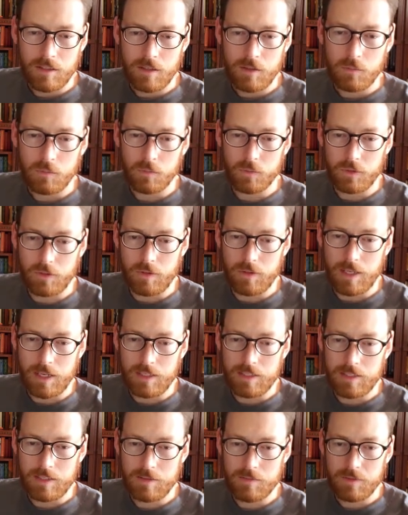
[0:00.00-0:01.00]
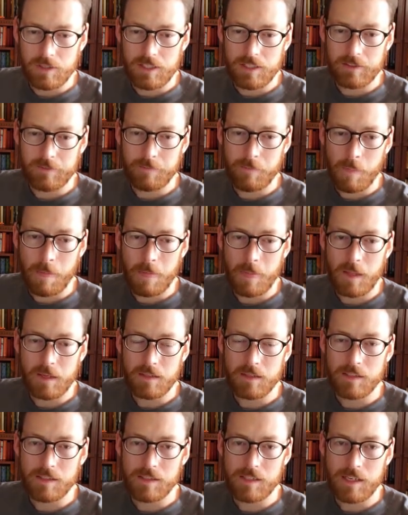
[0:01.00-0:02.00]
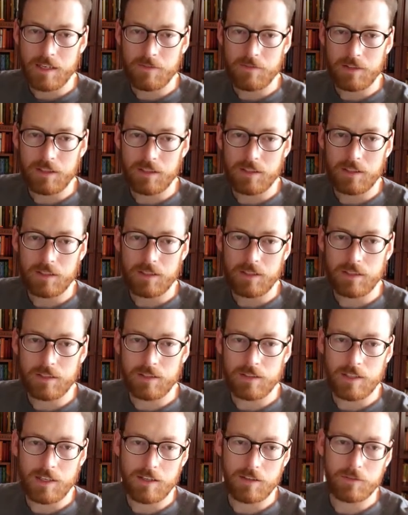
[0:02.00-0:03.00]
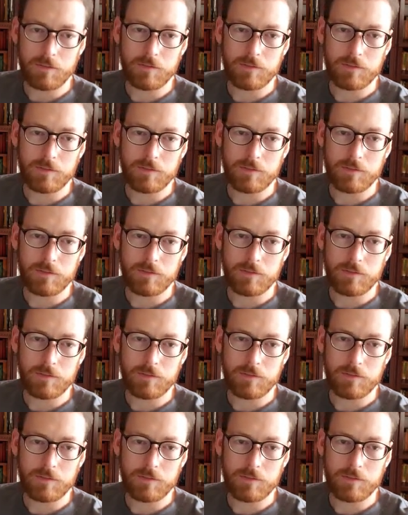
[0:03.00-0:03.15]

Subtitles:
we'll do that anyway. Save it. Now,